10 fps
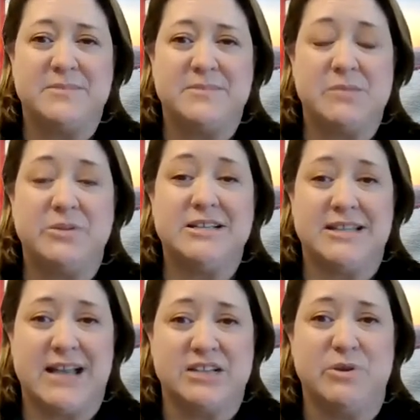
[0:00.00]
Someone else
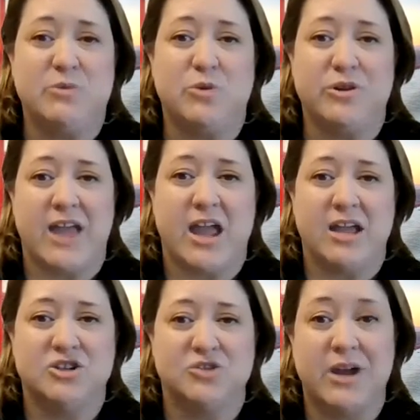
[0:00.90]
had asked me, were
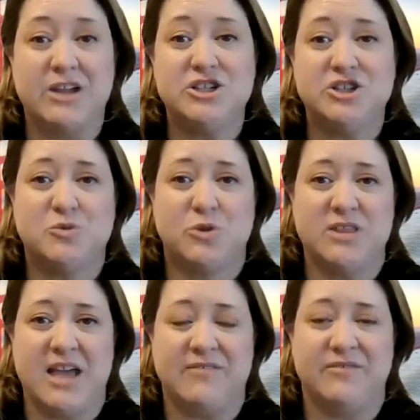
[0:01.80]
they directed toward
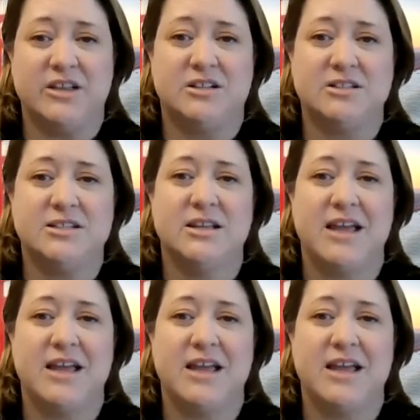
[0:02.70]
that field?